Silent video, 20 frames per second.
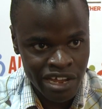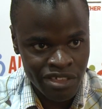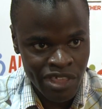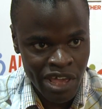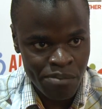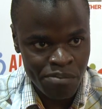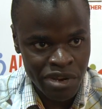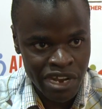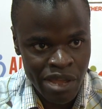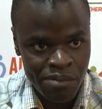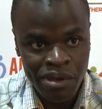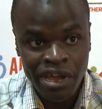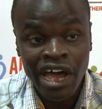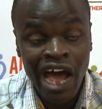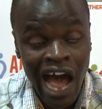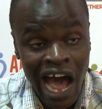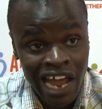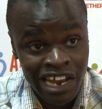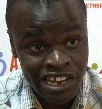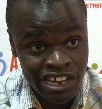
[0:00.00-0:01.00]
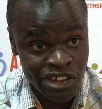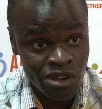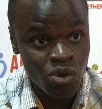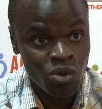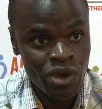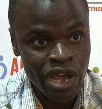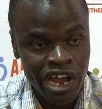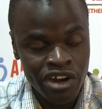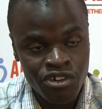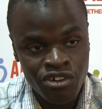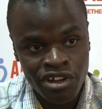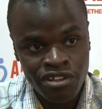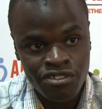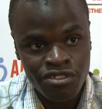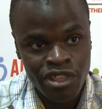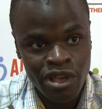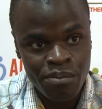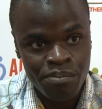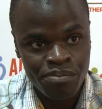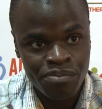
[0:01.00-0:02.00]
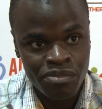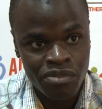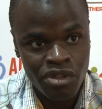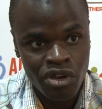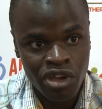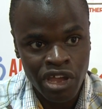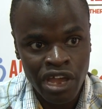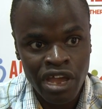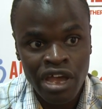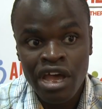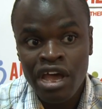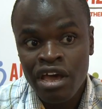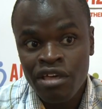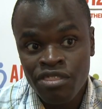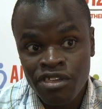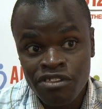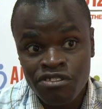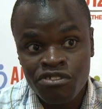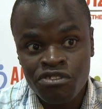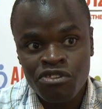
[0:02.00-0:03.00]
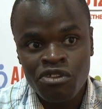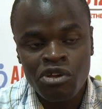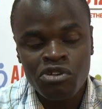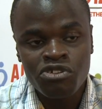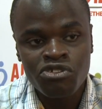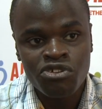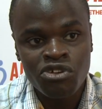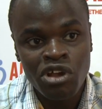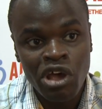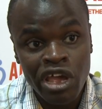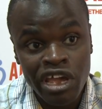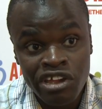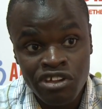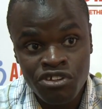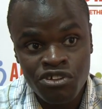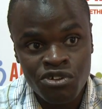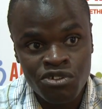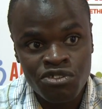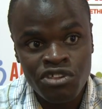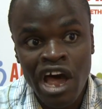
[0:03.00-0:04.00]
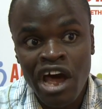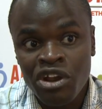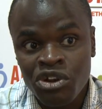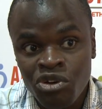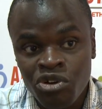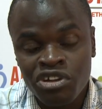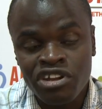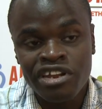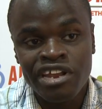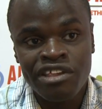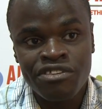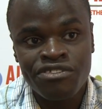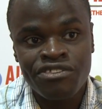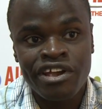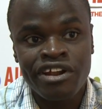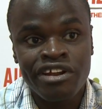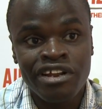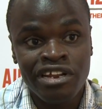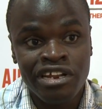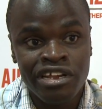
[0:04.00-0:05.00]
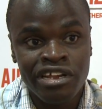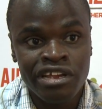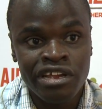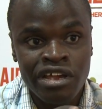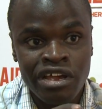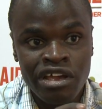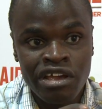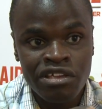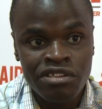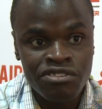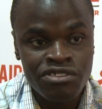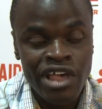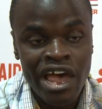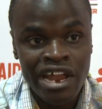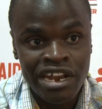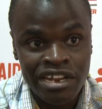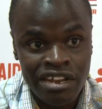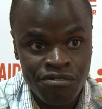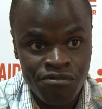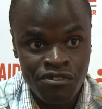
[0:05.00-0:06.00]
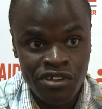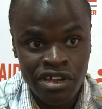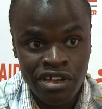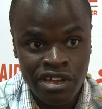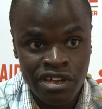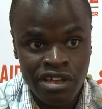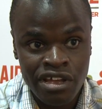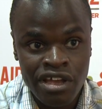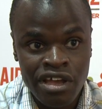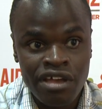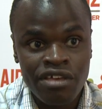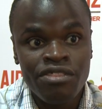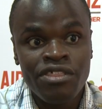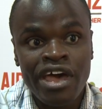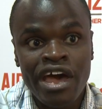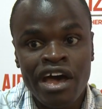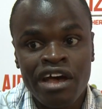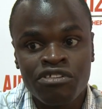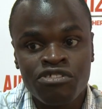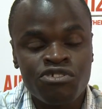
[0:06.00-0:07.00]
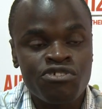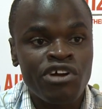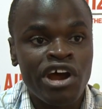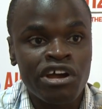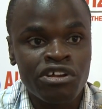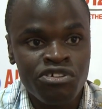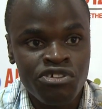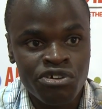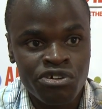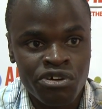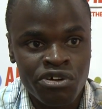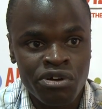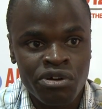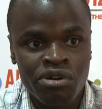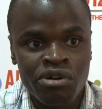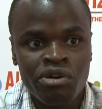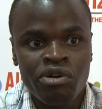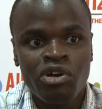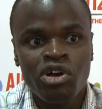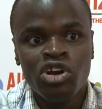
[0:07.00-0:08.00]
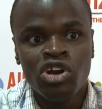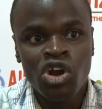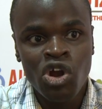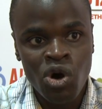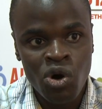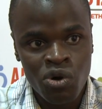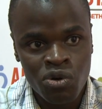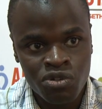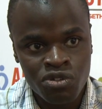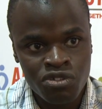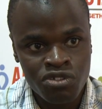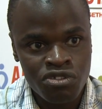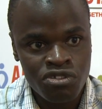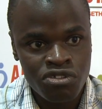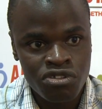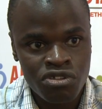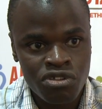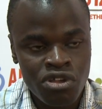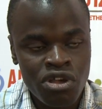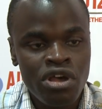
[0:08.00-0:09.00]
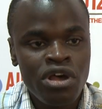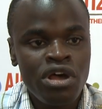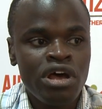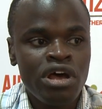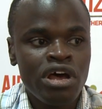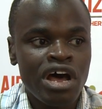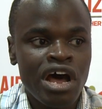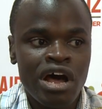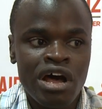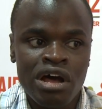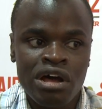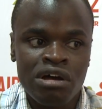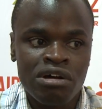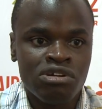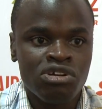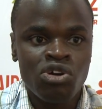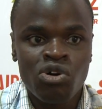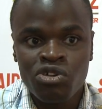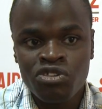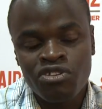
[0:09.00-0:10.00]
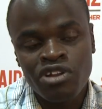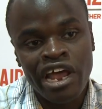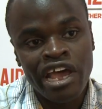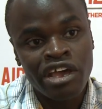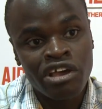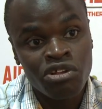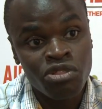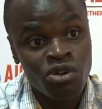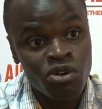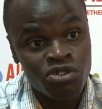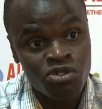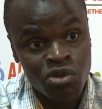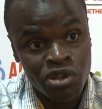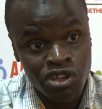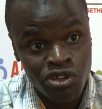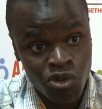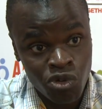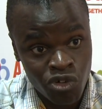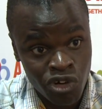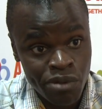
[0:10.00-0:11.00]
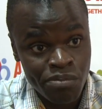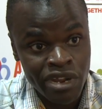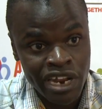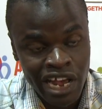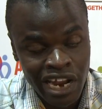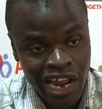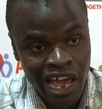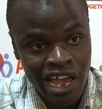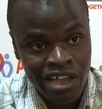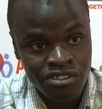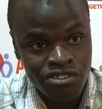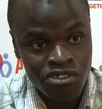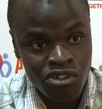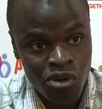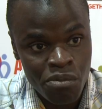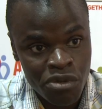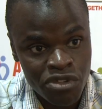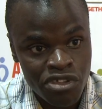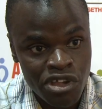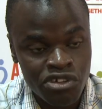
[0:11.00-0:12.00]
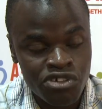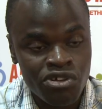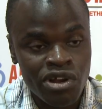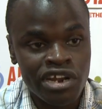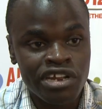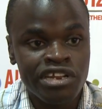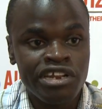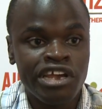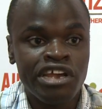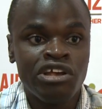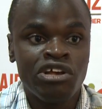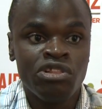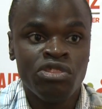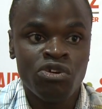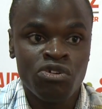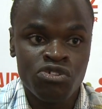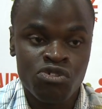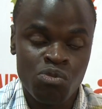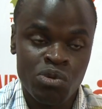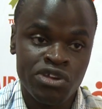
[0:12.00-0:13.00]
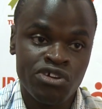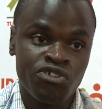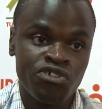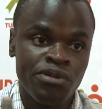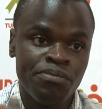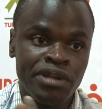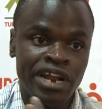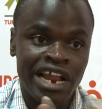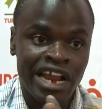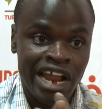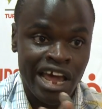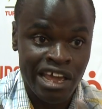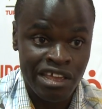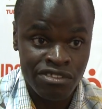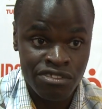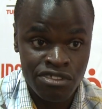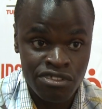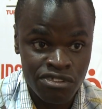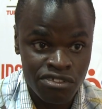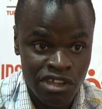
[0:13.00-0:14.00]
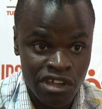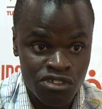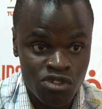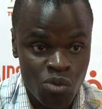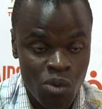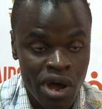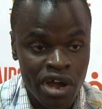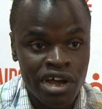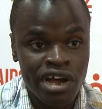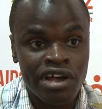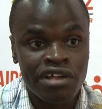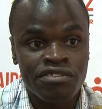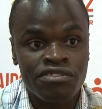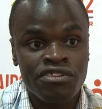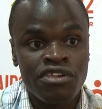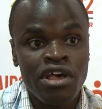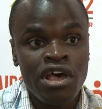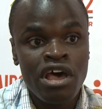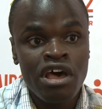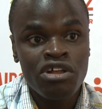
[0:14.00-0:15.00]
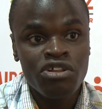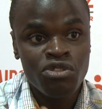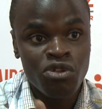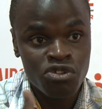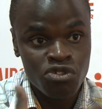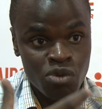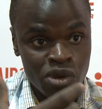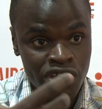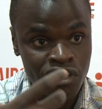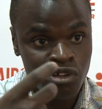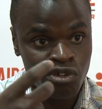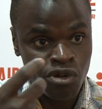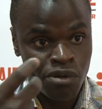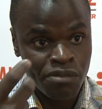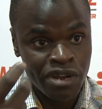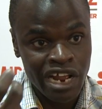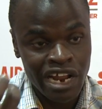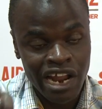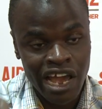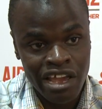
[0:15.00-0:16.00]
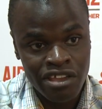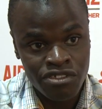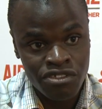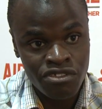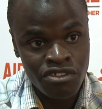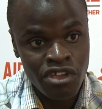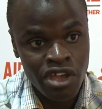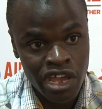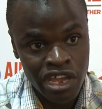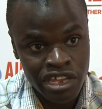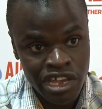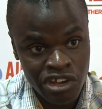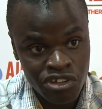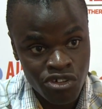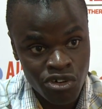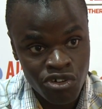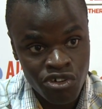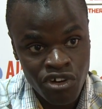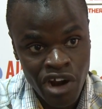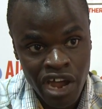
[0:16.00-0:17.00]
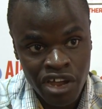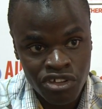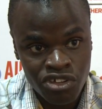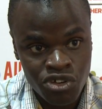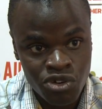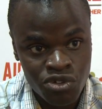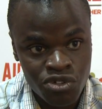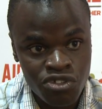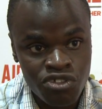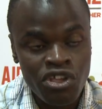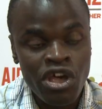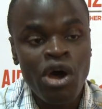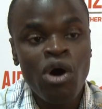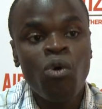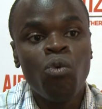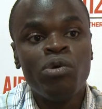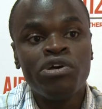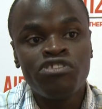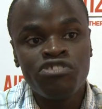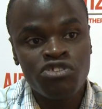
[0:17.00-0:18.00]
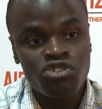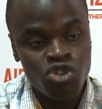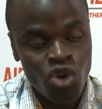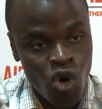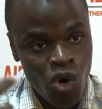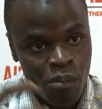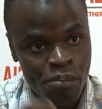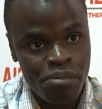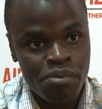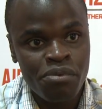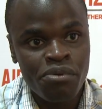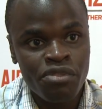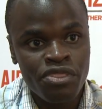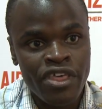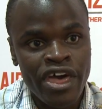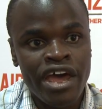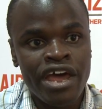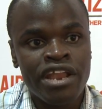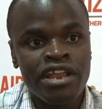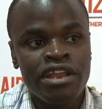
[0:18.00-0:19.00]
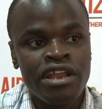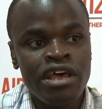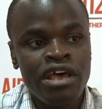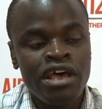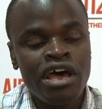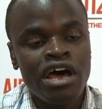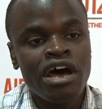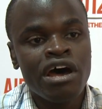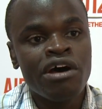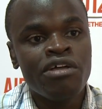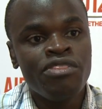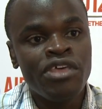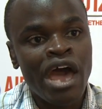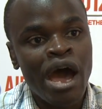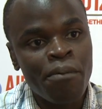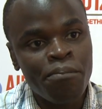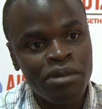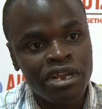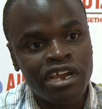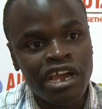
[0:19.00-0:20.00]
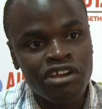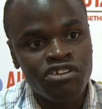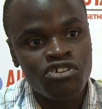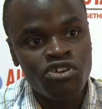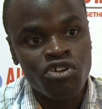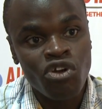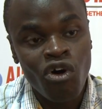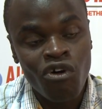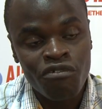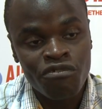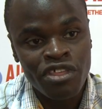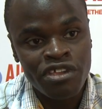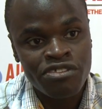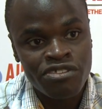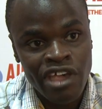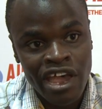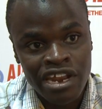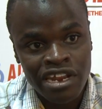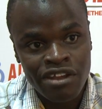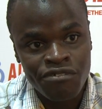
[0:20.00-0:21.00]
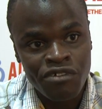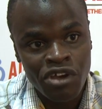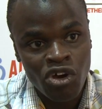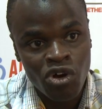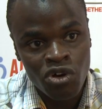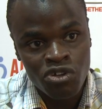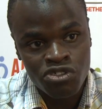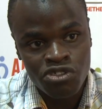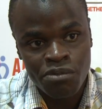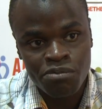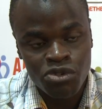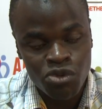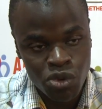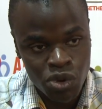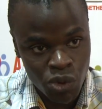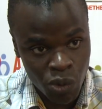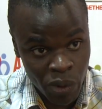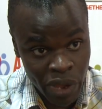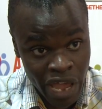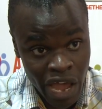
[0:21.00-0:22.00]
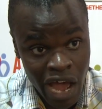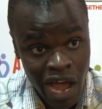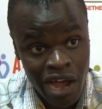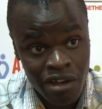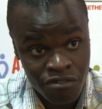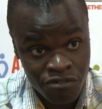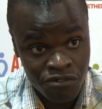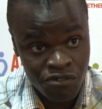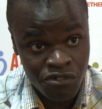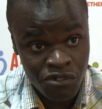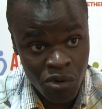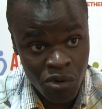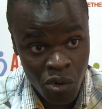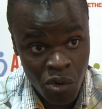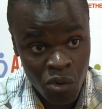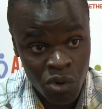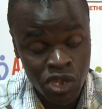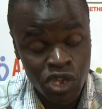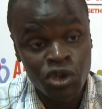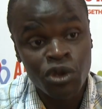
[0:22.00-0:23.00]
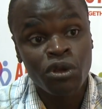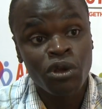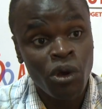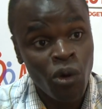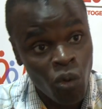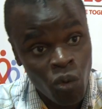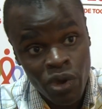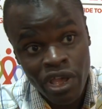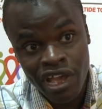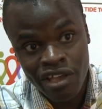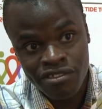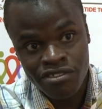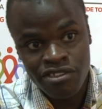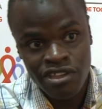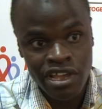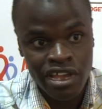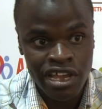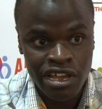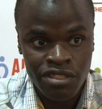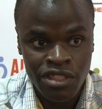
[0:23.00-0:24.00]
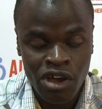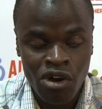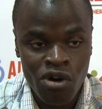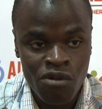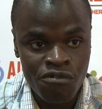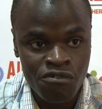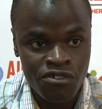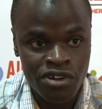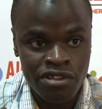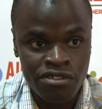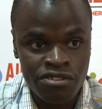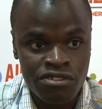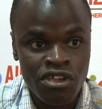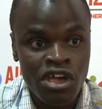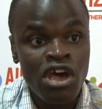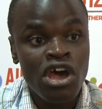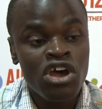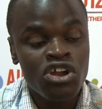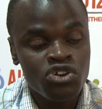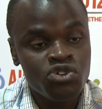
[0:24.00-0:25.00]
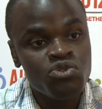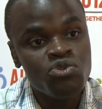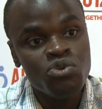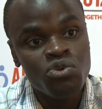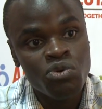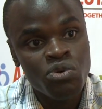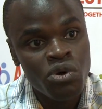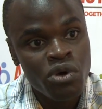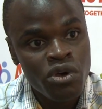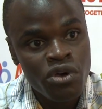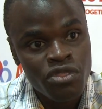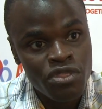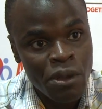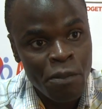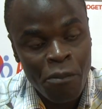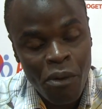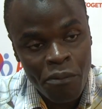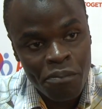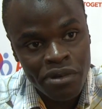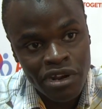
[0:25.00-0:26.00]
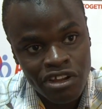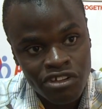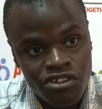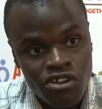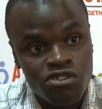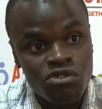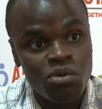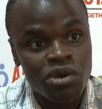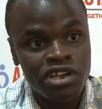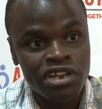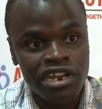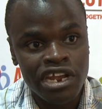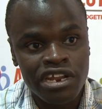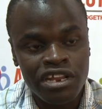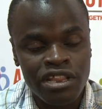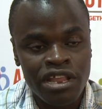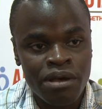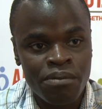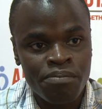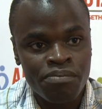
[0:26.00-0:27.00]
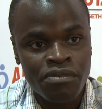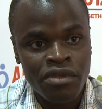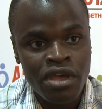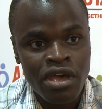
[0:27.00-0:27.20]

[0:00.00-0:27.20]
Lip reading: the epidemic until we address them. Okay, these issues are not necessarily scientific; they are structural laws. Laws like those which criminalize homosexuality, those which criminalize sex workers, those which criminalize injection drug use, which stop then the application of the scientific concepts which we have, which we are seeing in the conference, to the populations which need them.